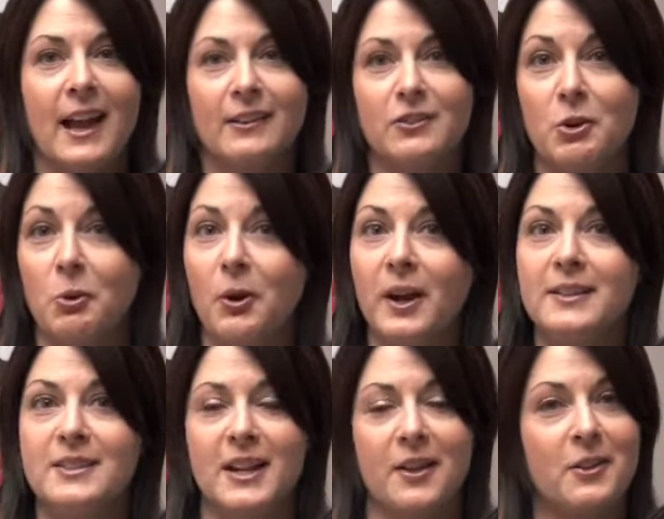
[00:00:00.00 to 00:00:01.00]
and
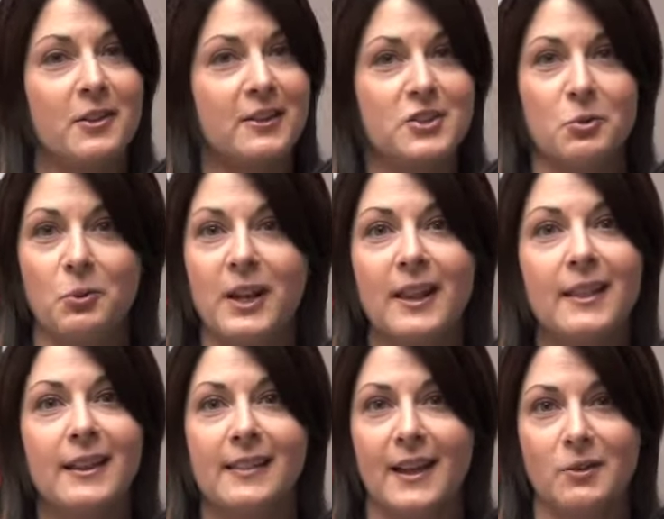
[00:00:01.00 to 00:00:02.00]
toys and other things you wouldn't
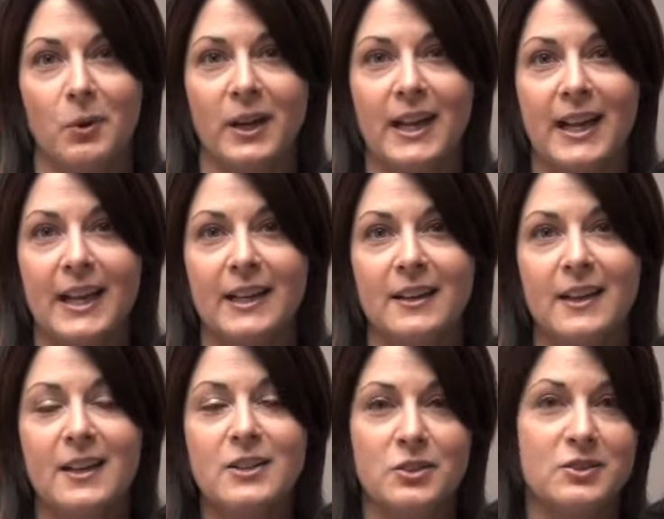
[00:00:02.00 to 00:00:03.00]
think they'd want to eat.
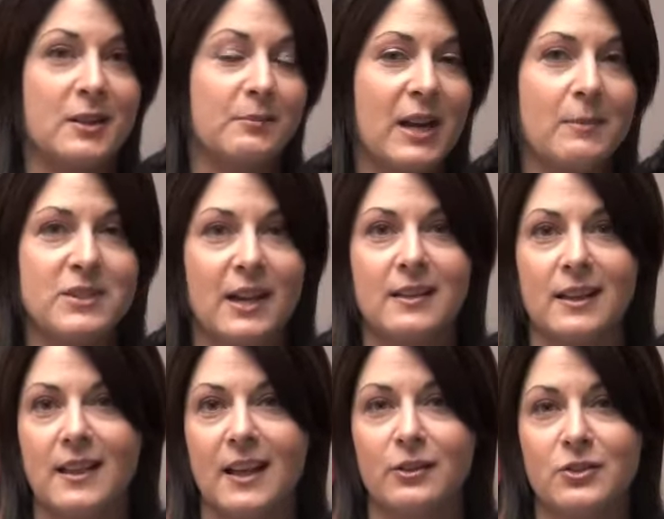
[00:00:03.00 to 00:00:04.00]
So sometimes I
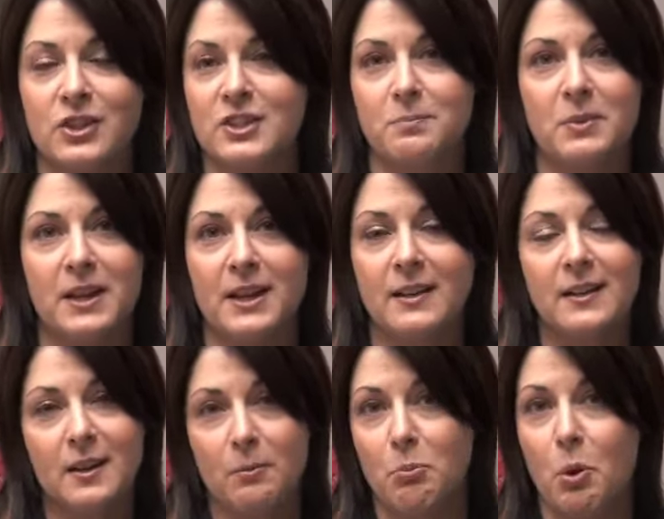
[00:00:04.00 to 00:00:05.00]
think they'll just be
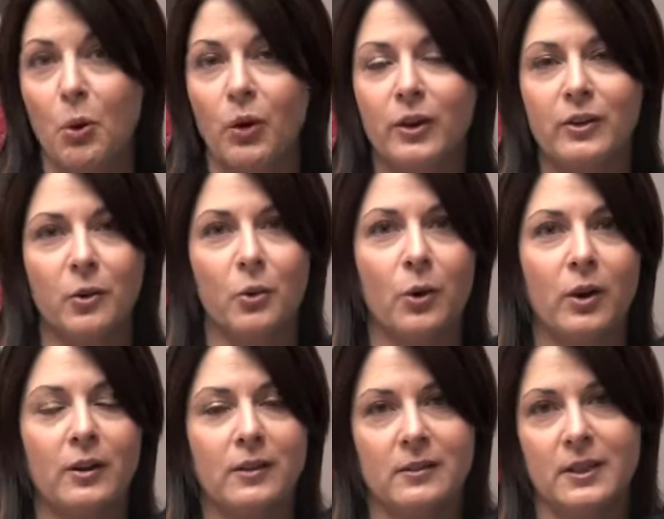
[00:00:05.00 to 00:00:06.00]
bored
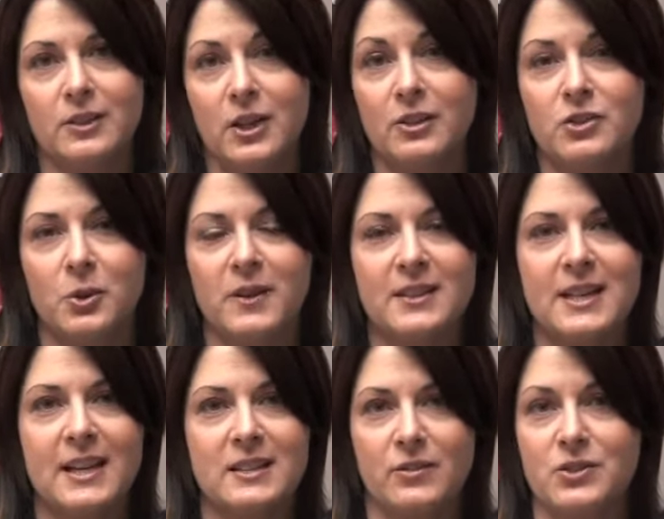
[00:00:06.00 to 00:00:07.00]
or enjoy the
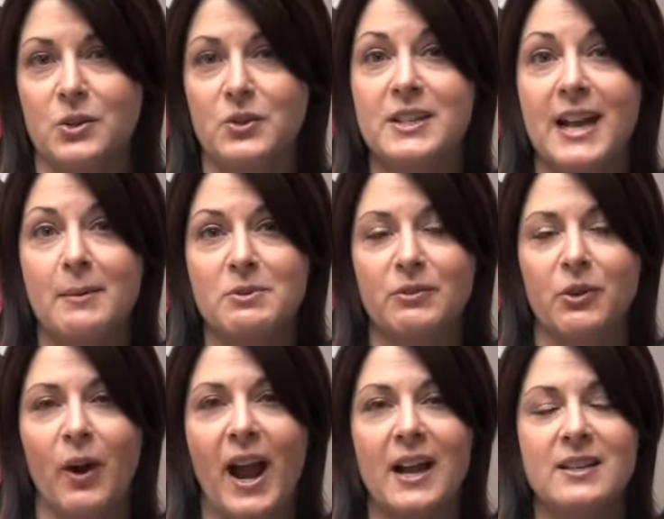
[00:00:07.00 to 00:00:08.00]
taste of certain types of
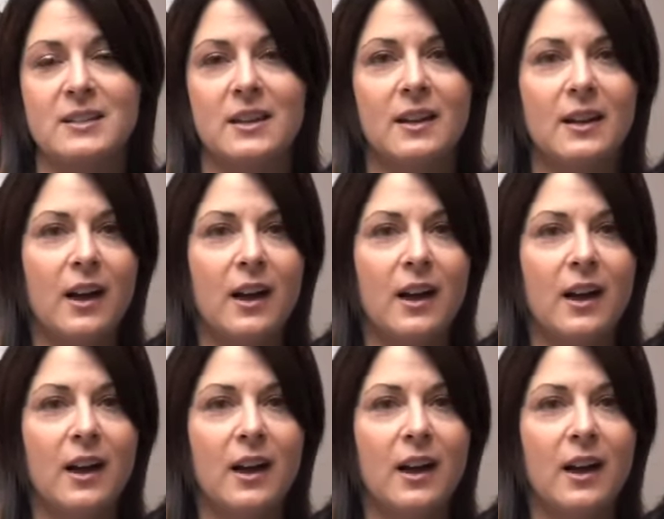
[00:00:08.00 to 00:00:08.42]
grass.